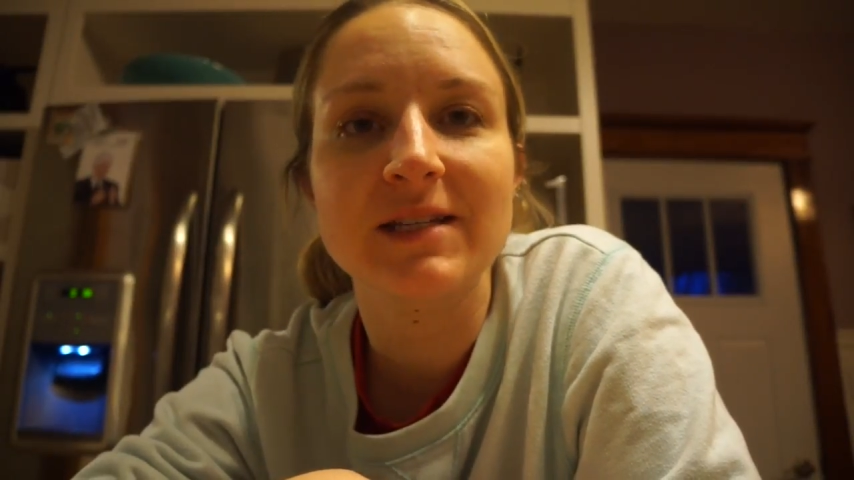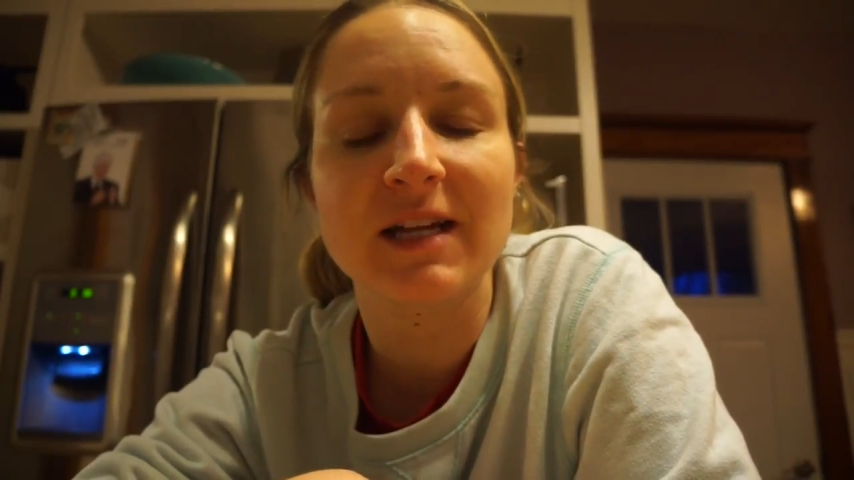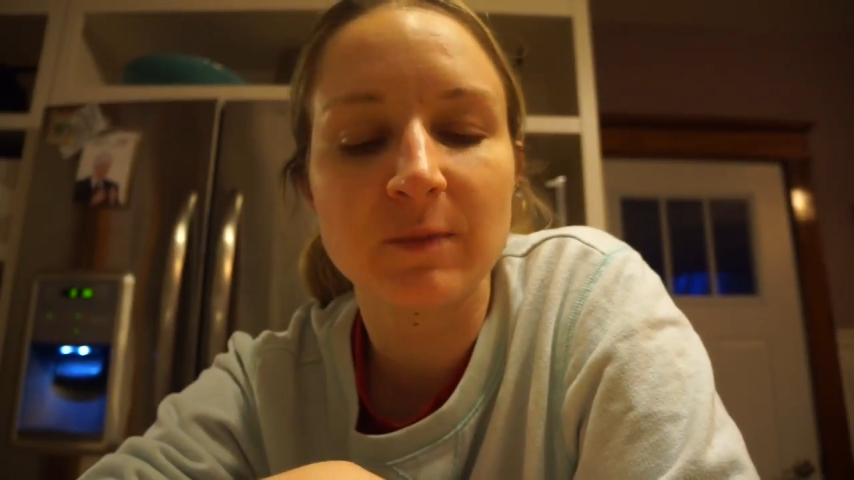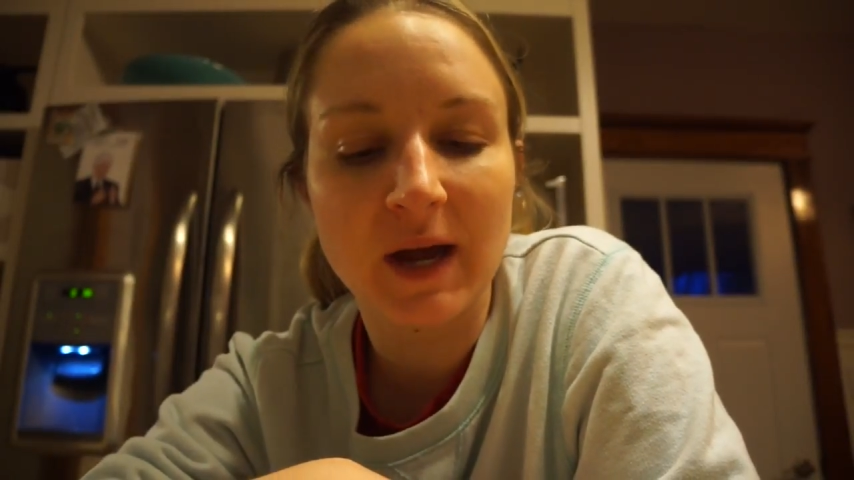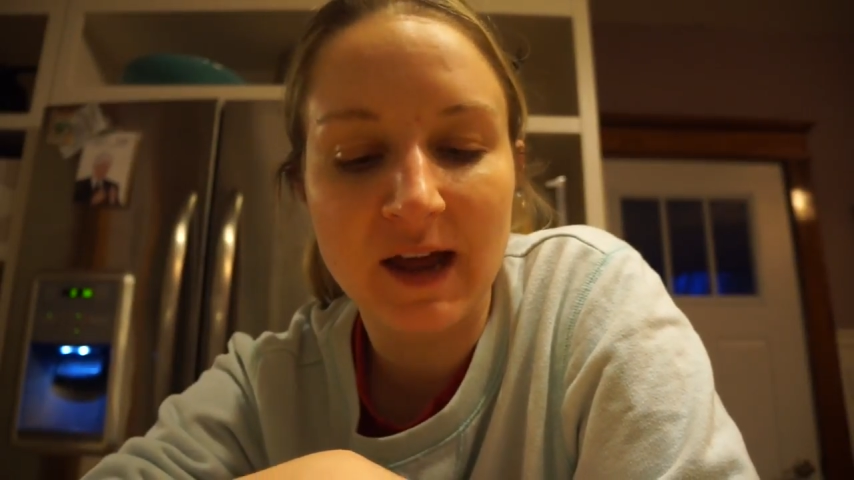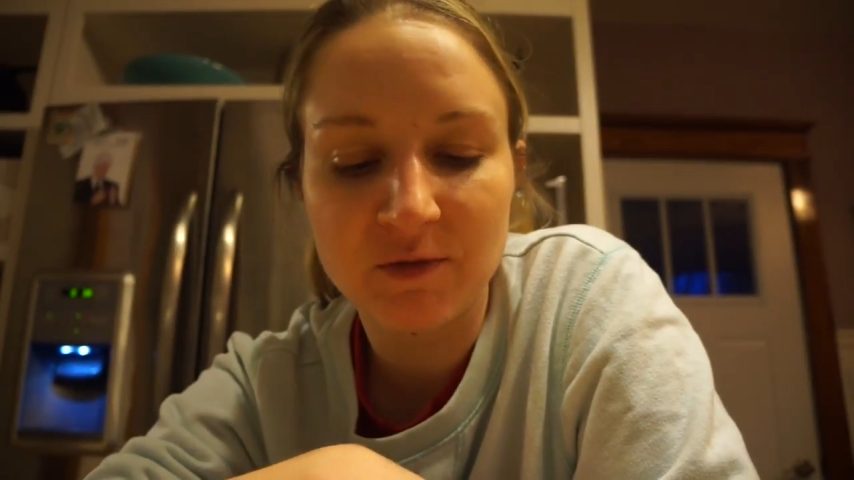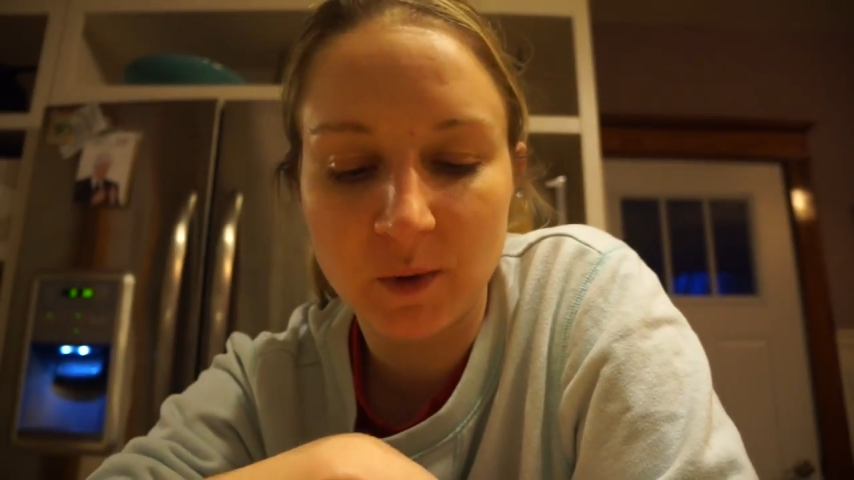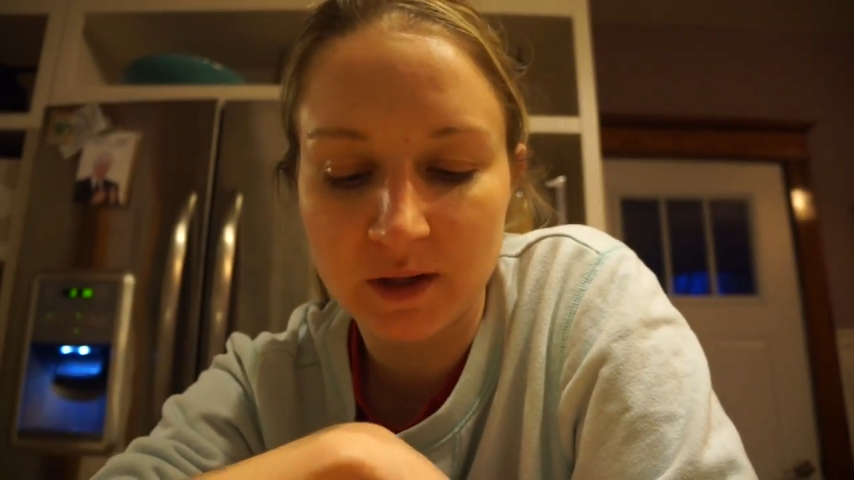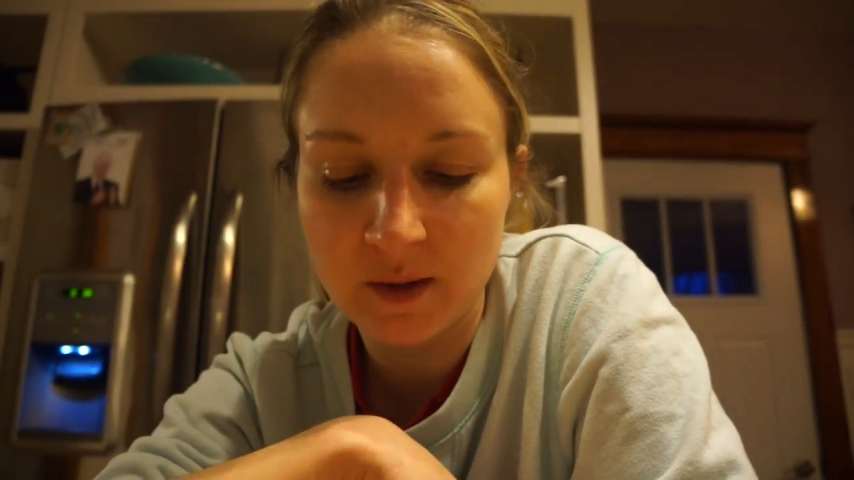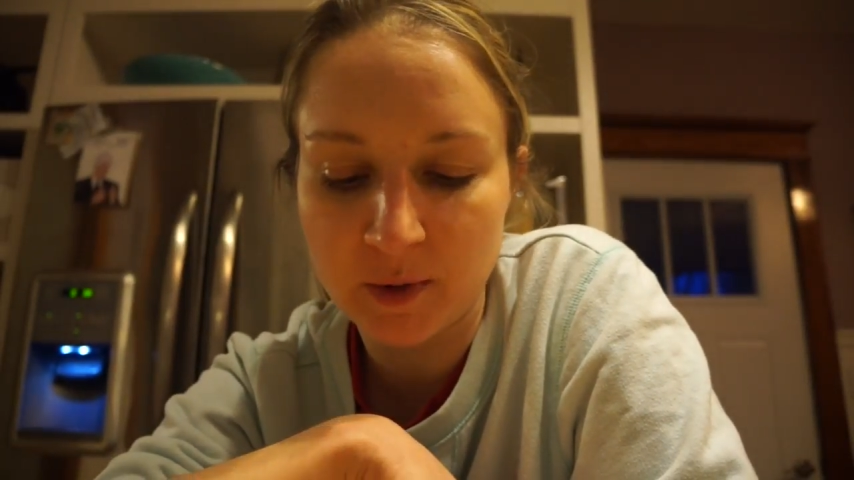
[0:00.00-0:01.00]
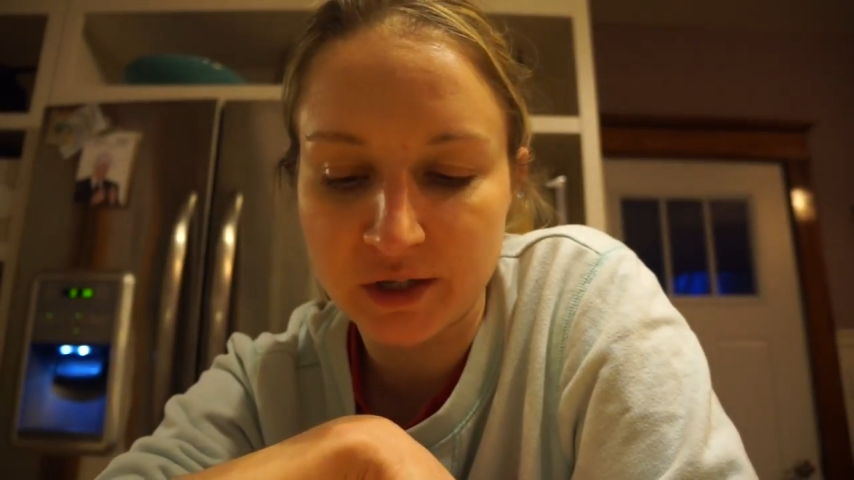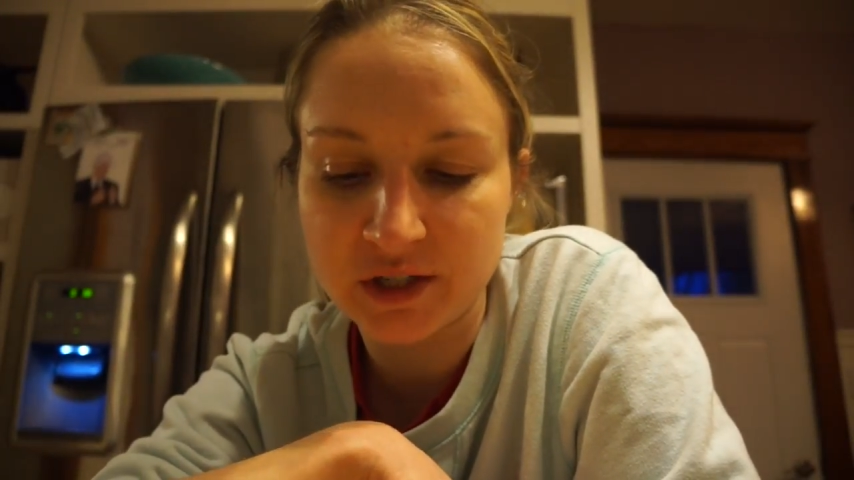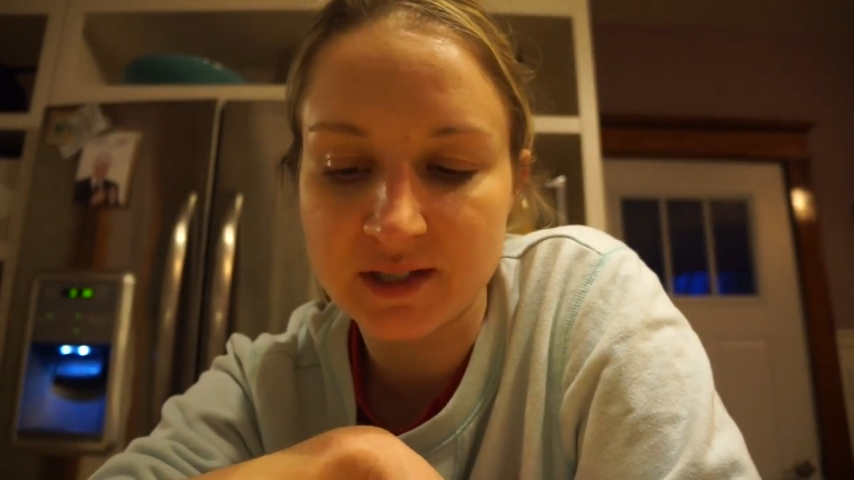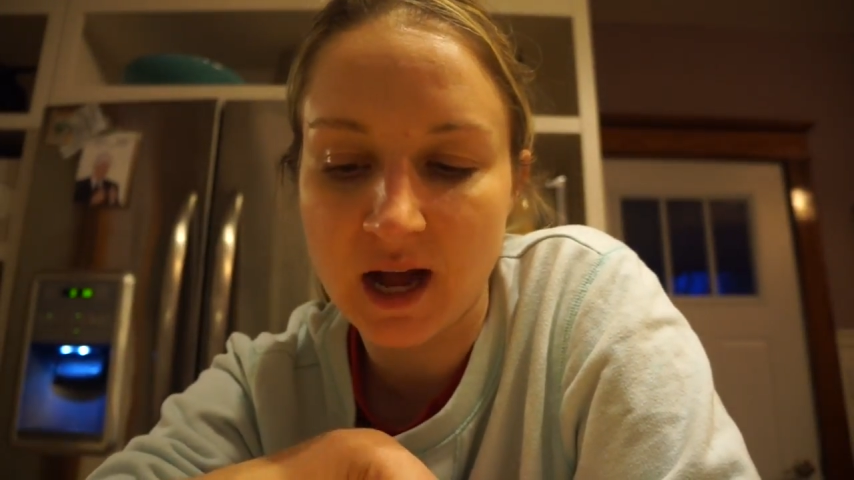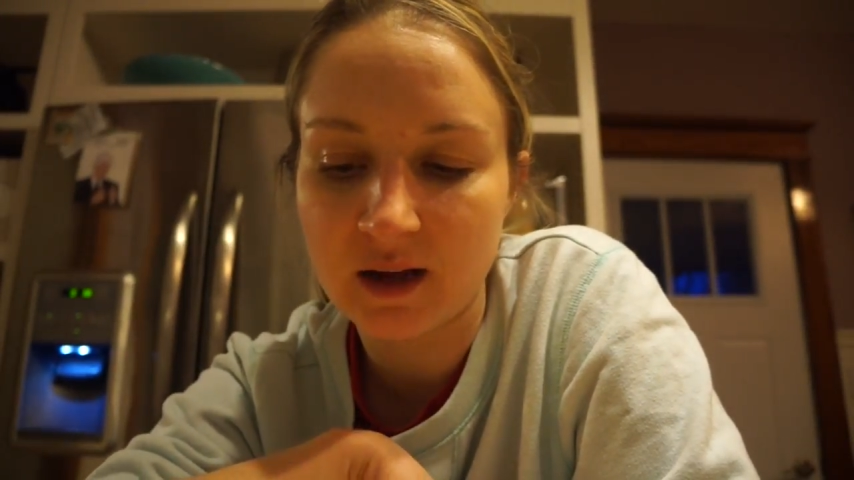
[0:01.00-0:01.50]
that's why I have to wear the
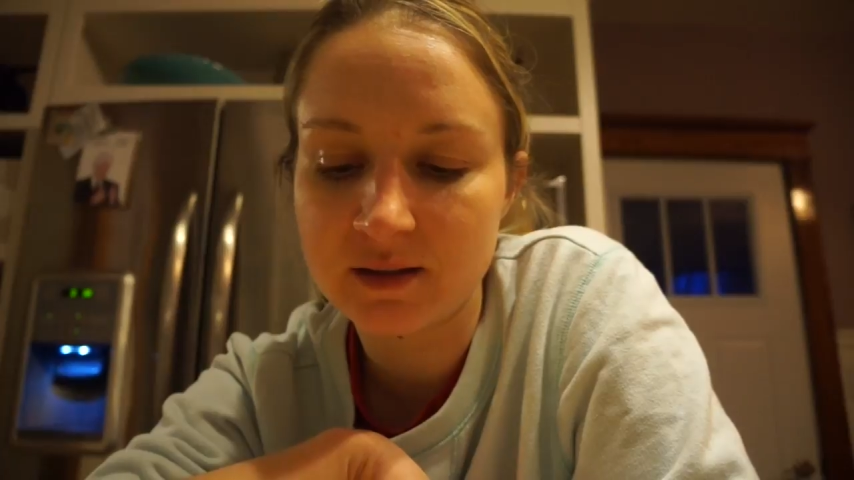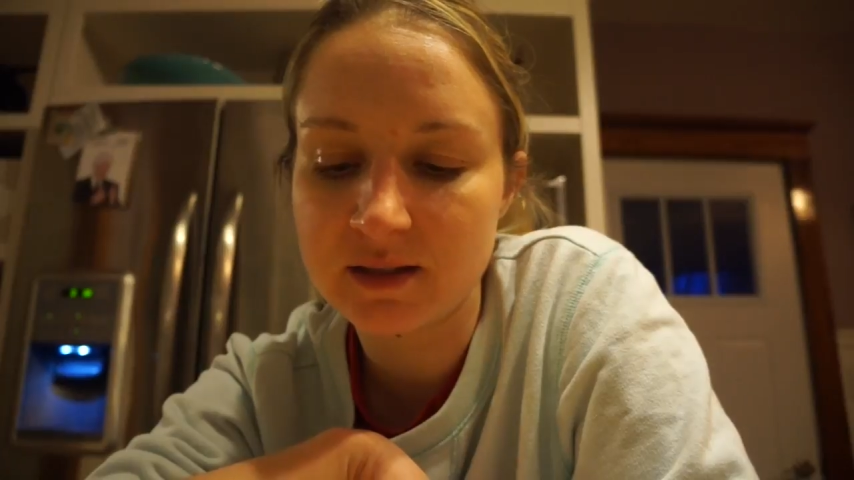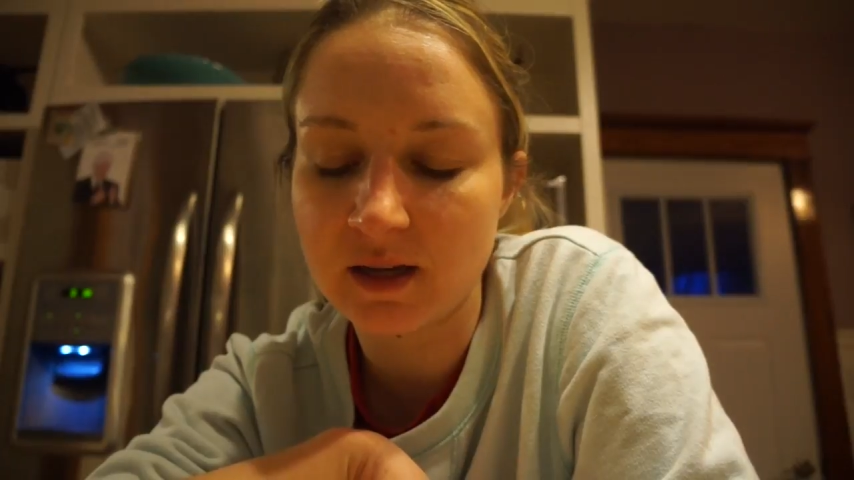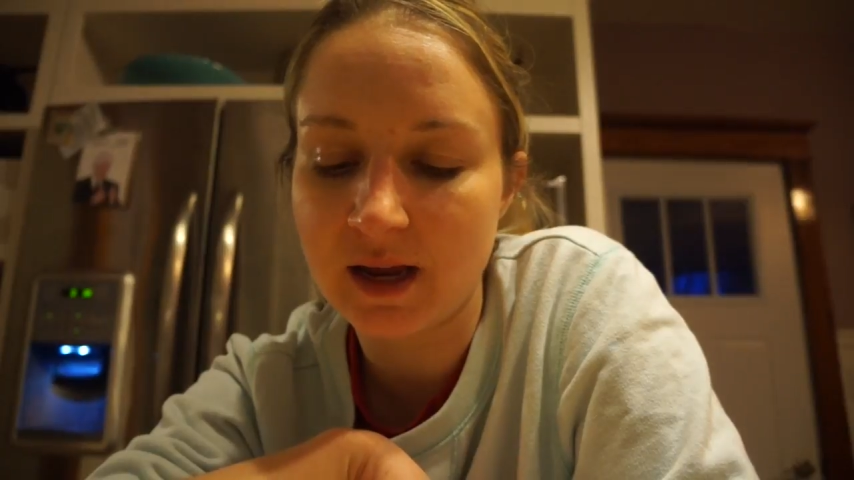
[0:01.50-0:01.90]
compression socks.